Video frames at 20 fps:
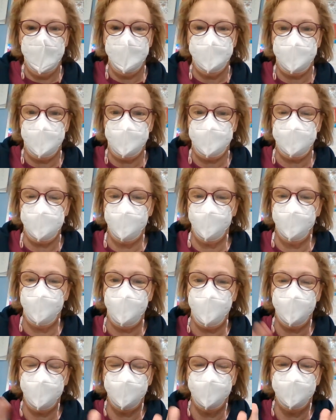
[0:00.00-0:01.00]
Days of the
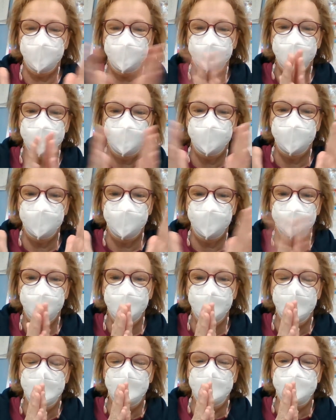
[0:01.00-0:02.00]
week.
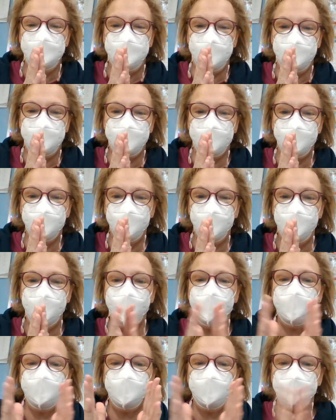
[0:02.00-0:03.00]
Days of the
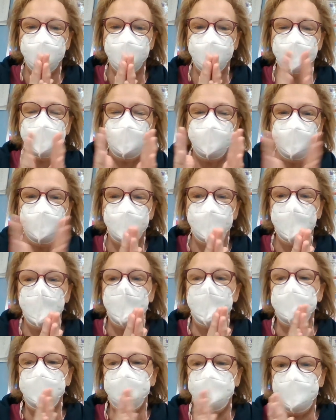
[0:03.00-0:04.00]
week.
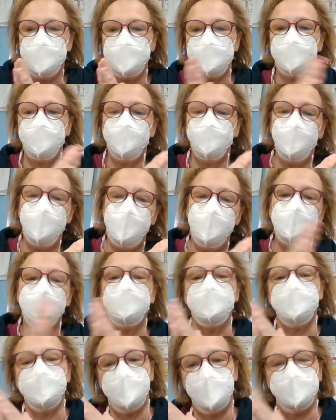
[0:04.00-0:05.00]
Days of the week.
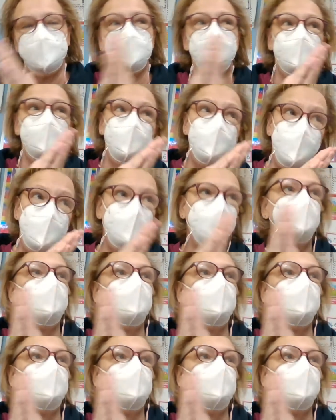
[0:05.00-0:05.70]
Days of the week.